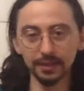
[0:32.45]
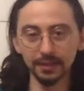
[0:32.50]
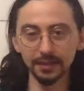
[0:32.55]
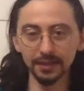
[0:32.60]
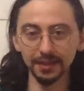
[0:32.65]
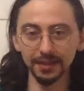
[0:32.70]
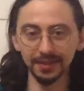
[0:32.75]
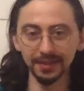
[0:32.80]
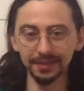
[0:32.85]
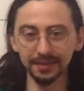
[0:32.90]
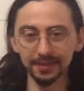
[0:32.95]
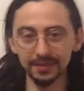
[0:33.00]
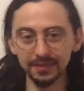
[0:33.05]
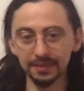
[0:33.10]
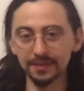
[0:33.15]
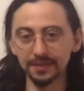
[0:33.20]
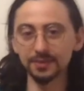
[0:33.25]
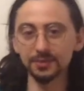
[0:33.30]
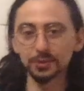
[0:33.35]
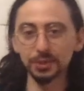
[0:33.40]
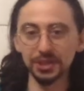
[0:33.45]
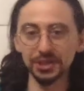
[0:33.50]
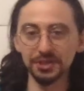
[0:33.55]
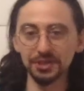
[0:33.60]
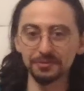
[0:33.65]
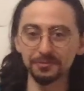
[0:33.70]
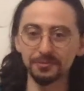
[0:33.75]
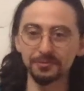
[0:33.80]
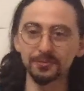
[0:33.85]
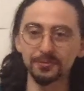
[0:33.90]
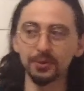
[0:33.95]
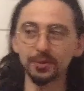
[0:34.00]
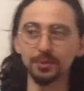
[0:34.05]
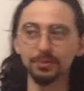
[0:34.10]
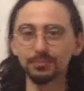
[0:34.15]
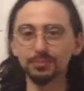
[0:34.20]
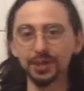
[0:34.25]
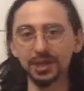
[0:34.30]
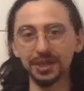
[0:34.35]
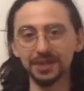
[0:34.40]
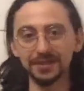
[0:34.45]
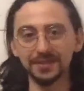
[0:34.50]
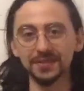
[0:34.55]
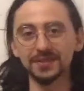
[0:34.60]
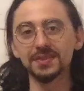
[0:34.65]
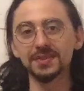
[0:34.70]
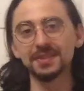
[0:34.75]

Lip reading: and it's a distraction from practice.